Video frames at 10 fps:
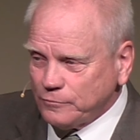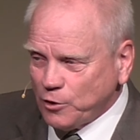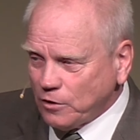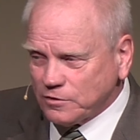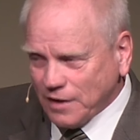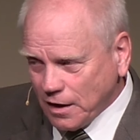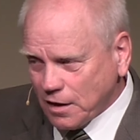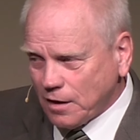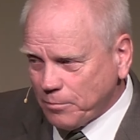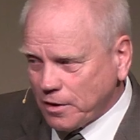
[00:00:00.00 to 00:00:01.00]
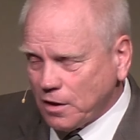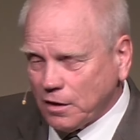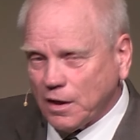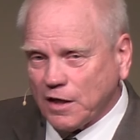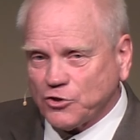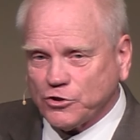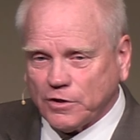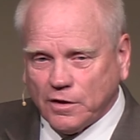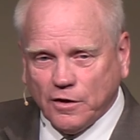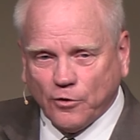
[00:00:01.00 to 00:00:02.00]
We don't take up a
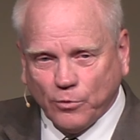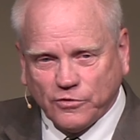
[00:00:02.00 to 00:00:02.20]
collection here.